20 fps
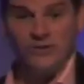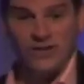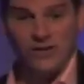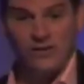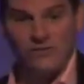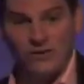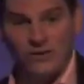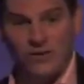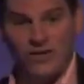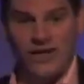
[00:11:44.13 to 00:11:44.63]

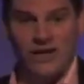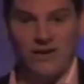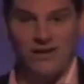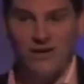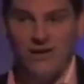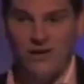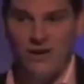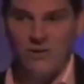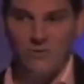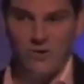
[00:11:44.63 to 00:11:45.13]
If you look
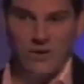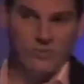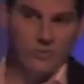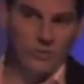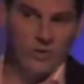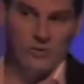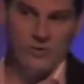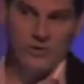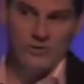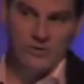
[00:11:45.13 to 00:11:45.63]
at we
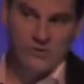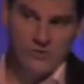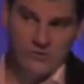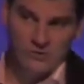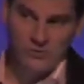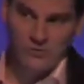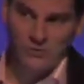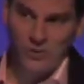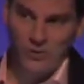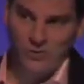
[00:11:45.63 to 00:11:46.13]
employ about
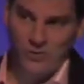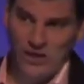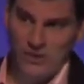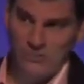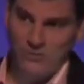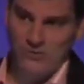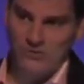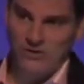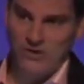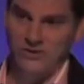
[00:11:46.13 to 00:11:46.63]
204
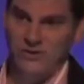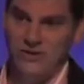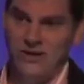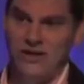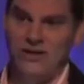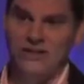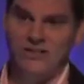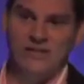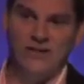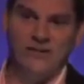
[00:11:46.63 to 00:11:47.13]
people, so
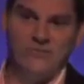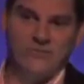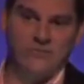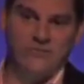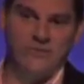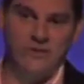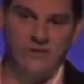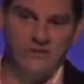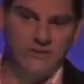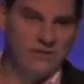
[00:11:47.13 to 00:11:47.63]
to have
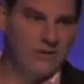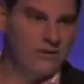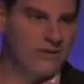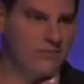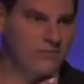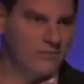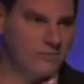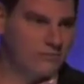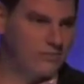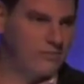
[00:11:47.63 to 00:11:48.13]

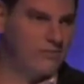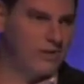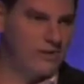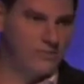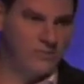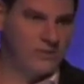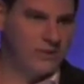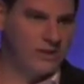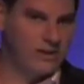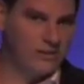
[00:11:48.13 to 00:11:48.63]

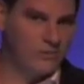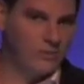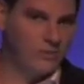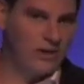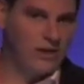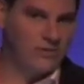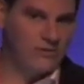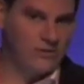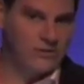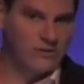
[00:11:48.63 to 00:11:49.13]
15% of them or
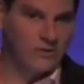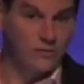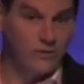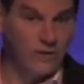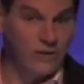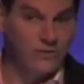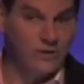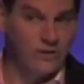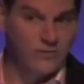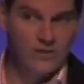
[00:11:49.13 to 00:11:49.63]
whatever in
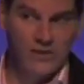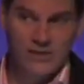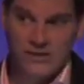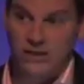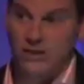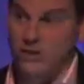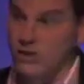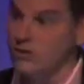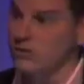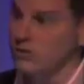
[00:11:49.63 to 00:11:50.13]
software development is
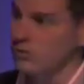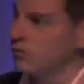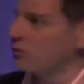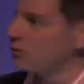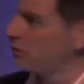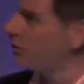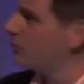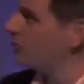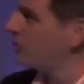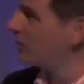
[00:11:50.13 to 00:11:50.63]
unusual
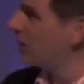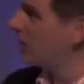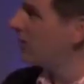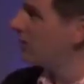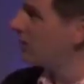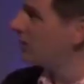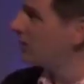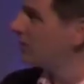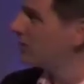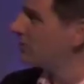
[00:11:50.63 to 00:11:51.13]
for a
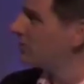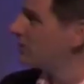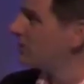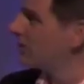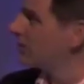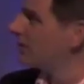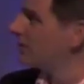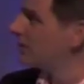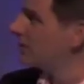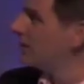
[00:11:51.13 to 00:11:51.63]
company of our
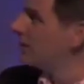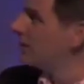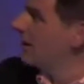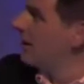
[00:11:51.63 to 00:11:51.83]
size.